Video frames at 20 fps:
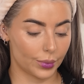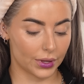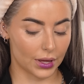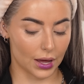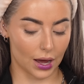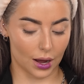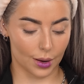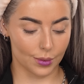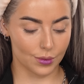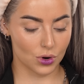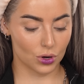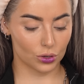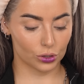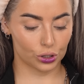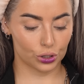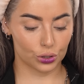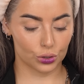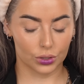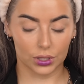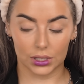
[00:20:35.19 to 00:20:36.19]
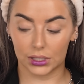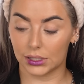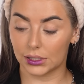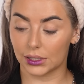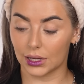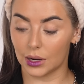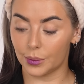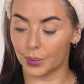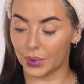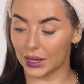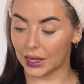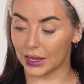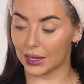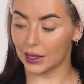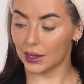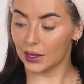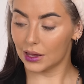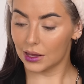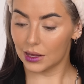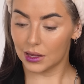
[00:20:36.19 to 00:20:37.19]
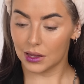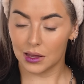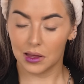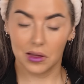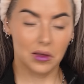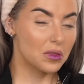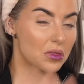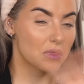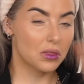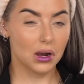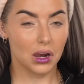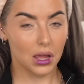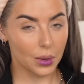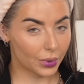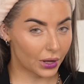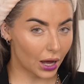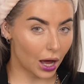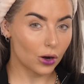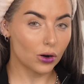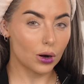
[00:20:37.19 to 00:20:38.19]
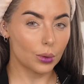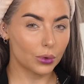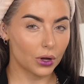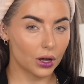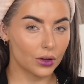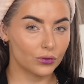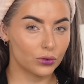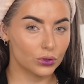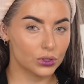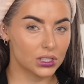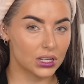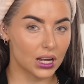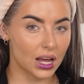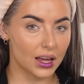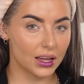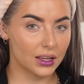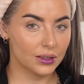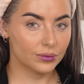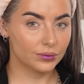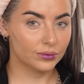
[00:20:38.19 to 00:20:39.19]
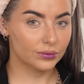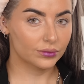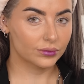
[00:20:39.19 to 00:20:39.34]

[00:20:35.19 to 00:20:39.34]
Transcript: But yeah, I'm not sure this is gonna be the lip color I'm going for today.